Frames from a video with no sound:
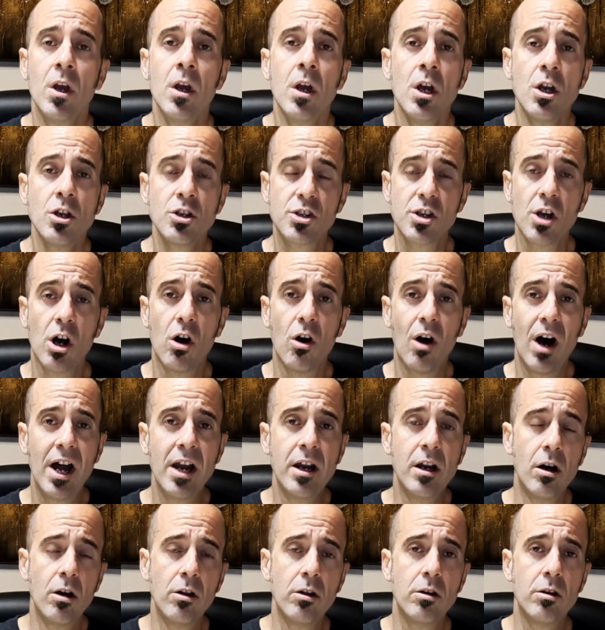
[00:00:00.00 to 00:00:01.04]
So I
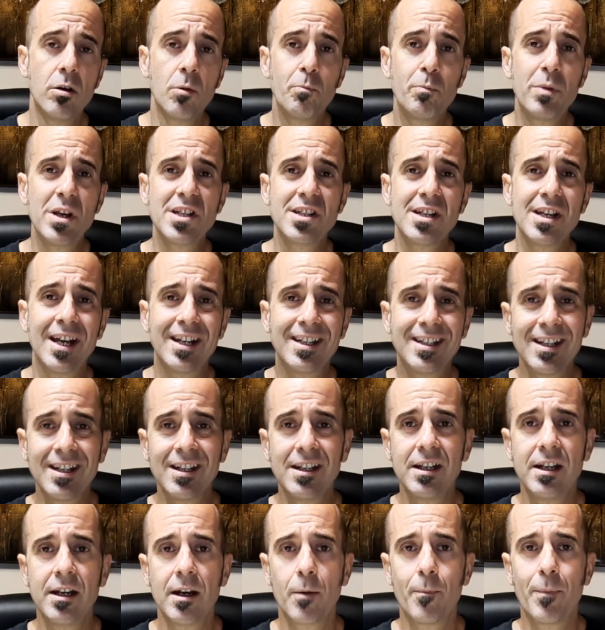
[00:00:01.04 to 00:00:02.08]
know they're busy. I didn't
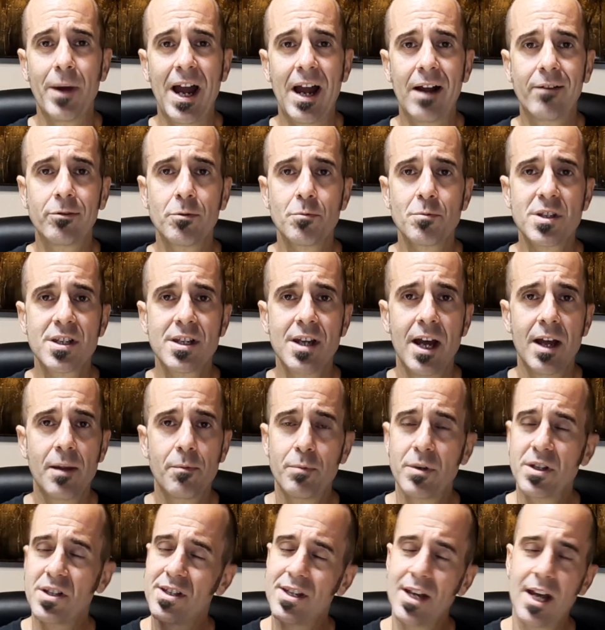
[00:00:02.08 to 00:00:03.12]
hear back from Seth,
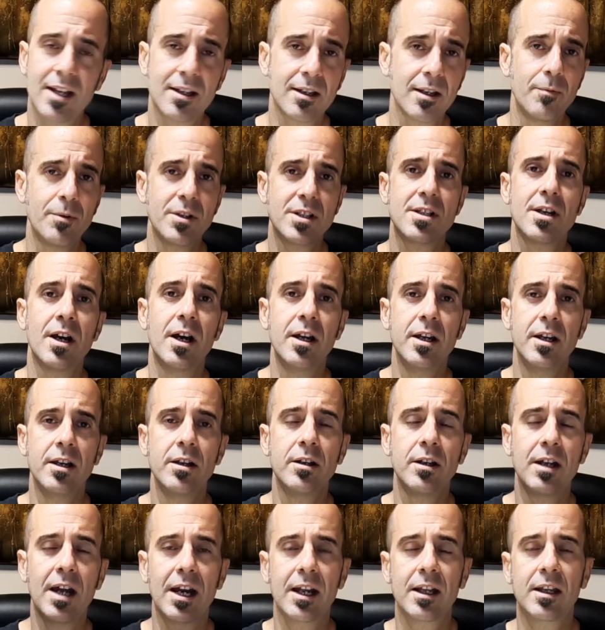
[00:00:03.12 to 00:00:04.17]
but Seth, let me tell you, you
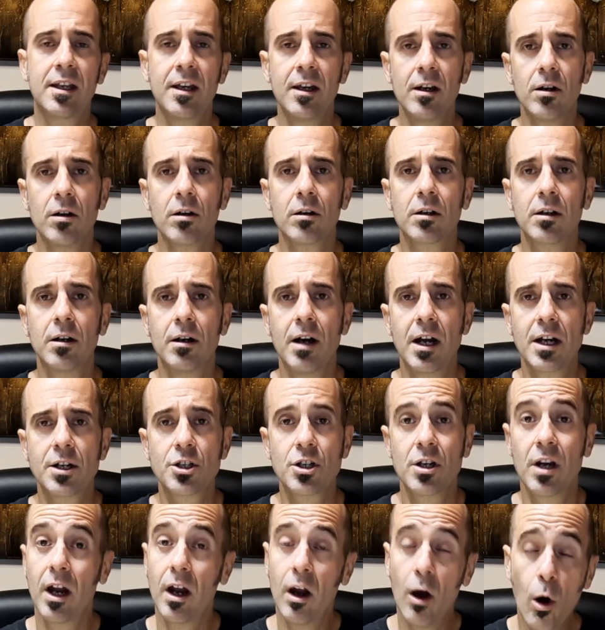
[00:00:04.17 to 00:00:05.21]
got a killer collection.
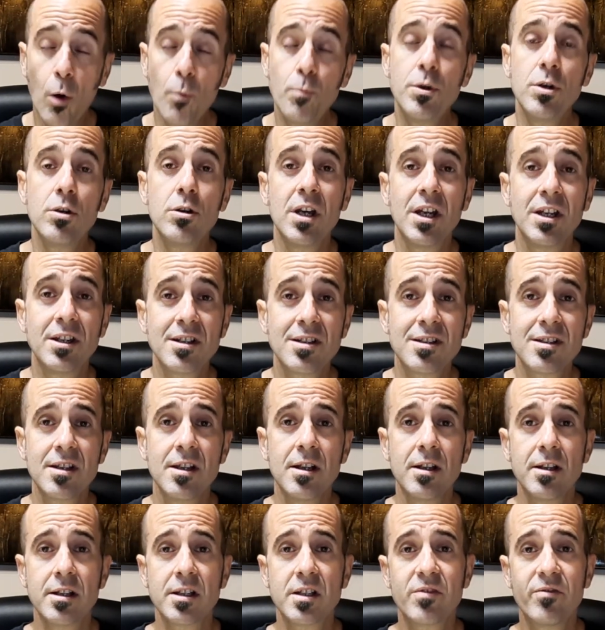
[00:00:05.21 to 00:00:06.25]
I hope you get to see
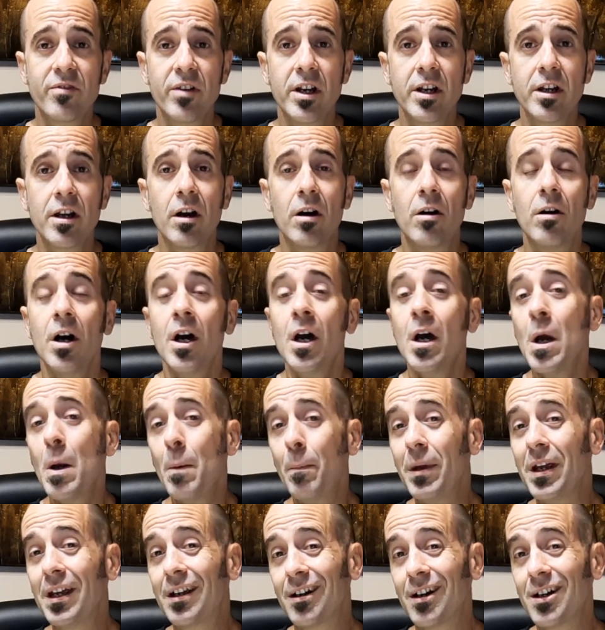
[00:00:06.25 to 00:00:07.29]
this video
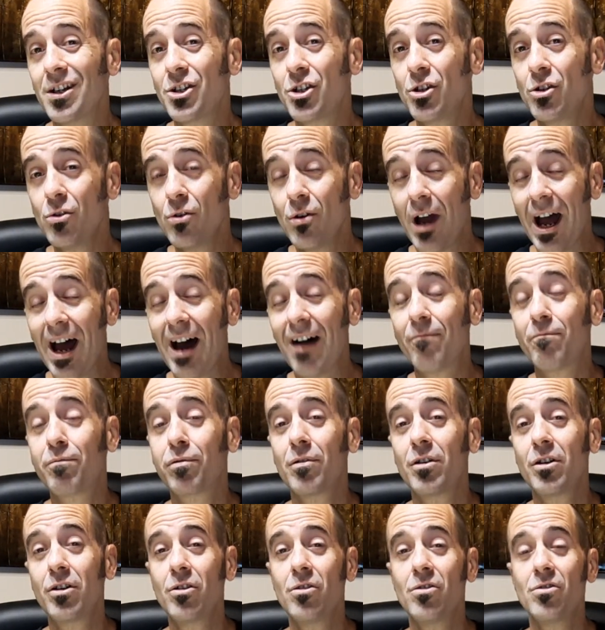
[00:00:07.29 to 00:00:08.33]
because you have
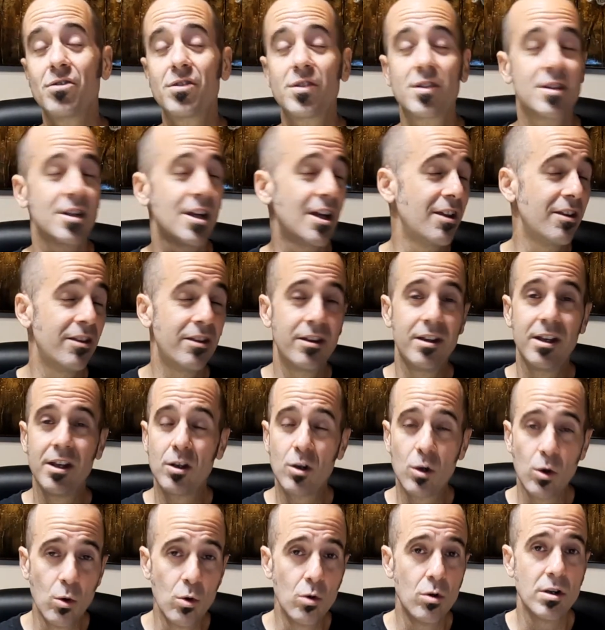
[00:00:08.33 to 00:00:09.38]
produced the
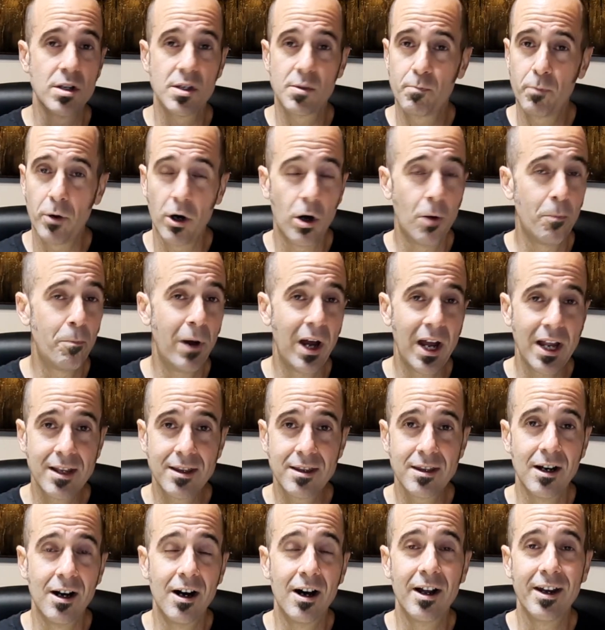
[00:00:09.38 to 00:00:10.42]
coolest ball
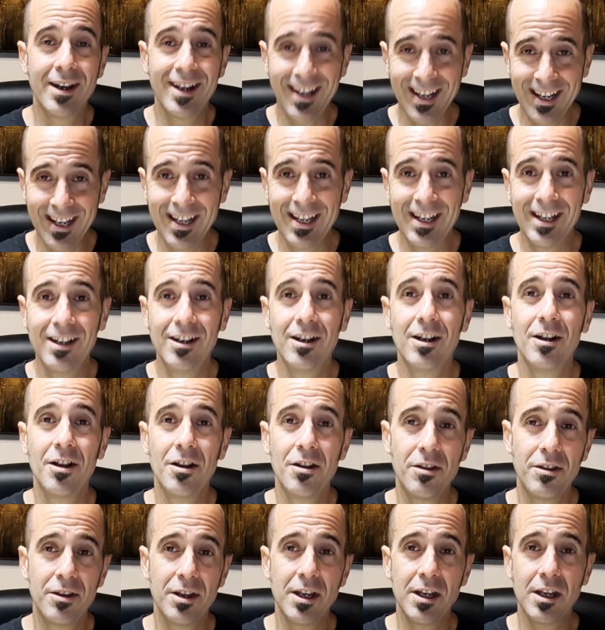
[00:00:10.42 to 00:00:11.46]
python in
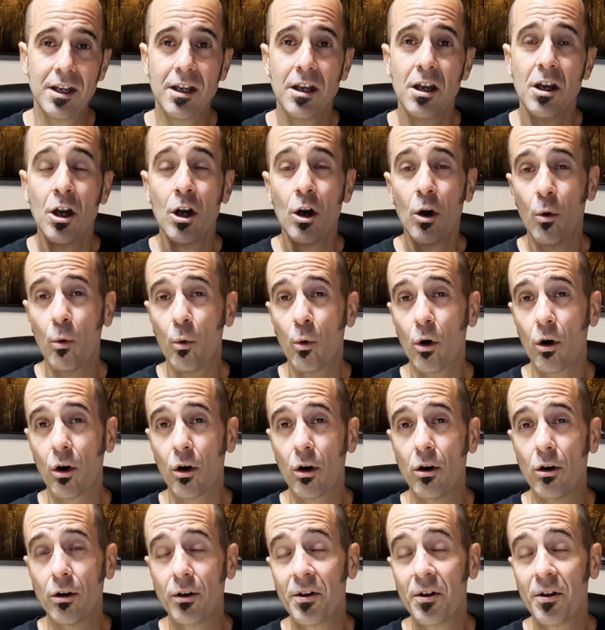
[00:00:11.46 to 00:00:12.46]
the world.